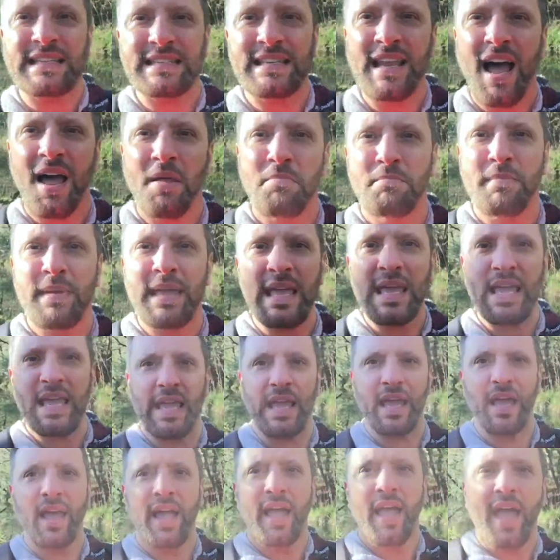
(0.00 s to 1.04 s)
not
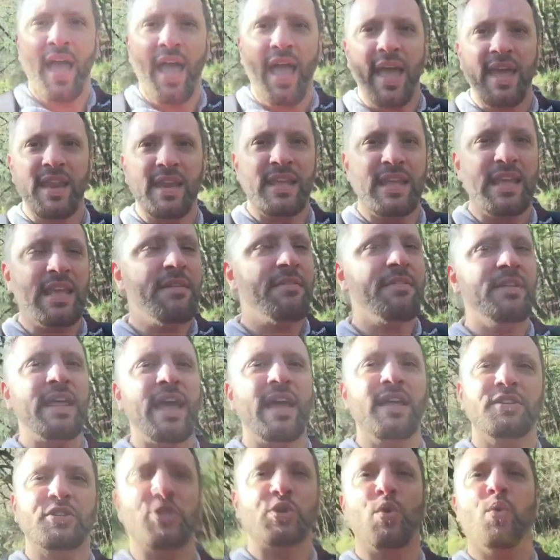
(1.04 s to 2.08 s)
me. And even
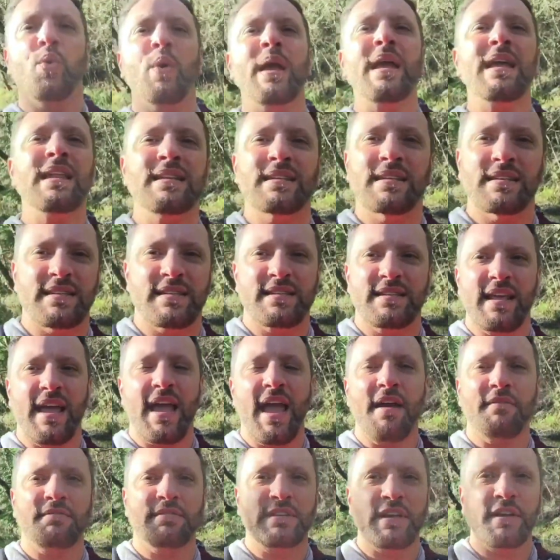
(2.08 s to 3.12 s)
at twins, they
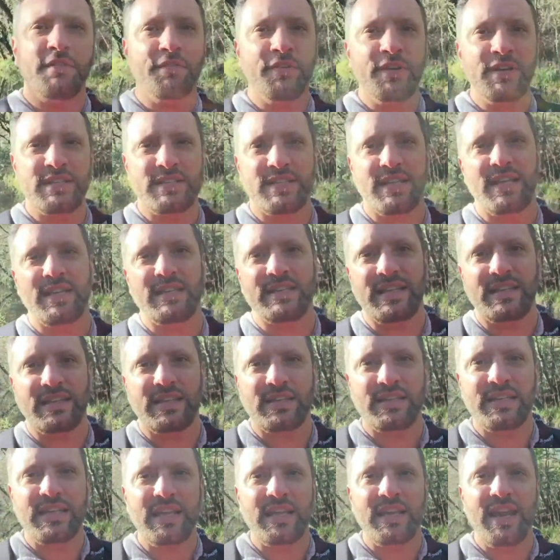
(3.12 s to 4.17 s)
have differences at the
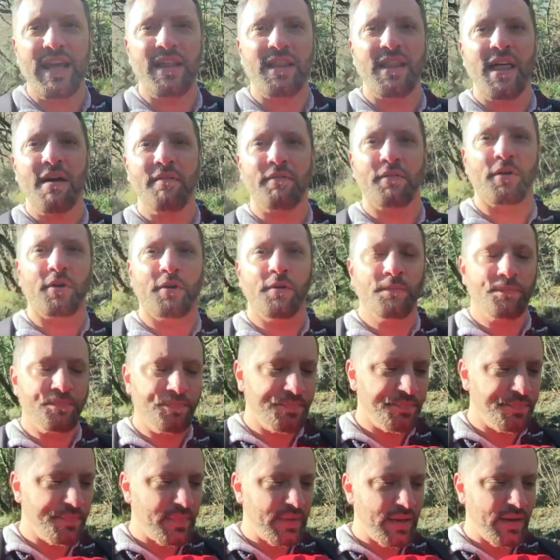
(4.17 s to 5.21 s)
DNA level.
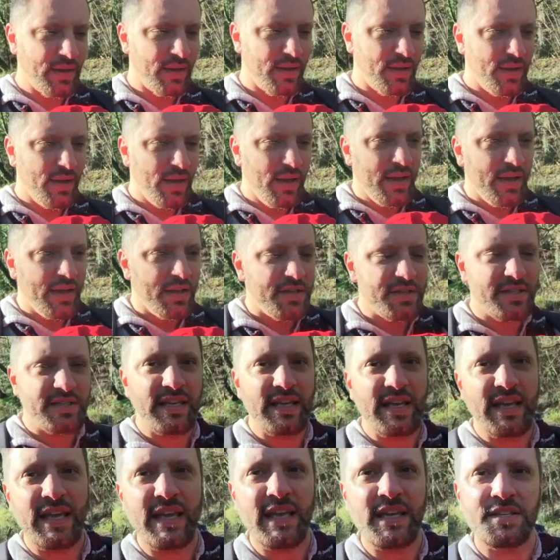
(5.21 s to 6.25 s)
You see,
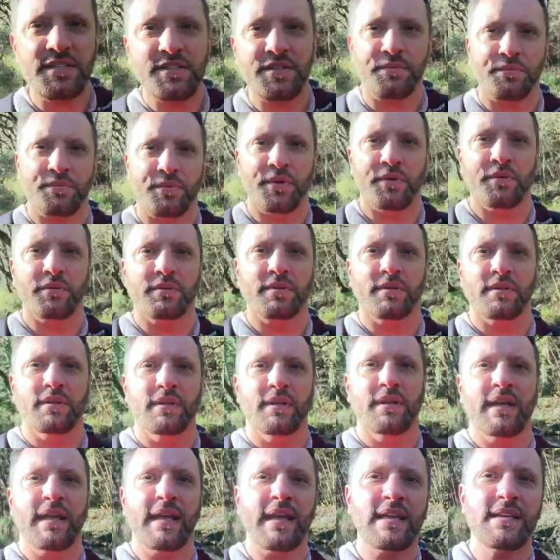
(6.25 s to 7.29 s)
he's the root.
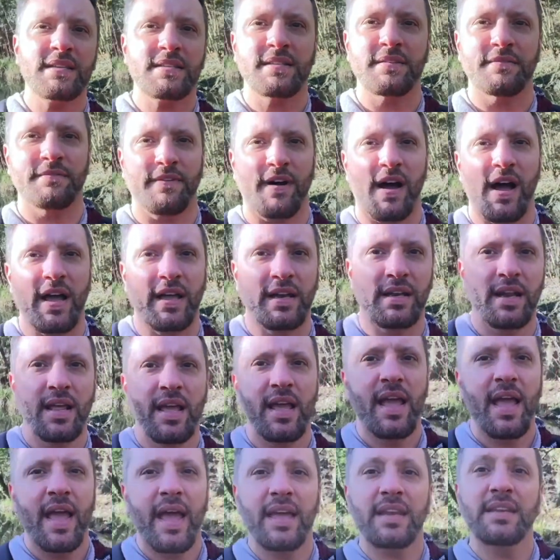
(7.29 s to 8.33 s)
He's the vine.
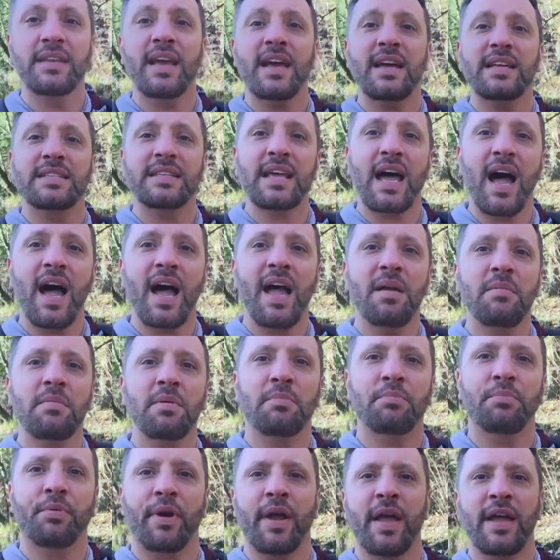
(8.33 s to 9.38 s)
And yes, I am a
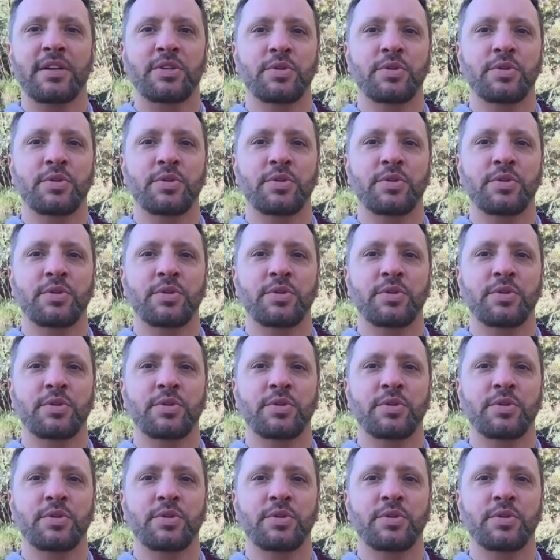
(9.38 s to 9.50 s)
branch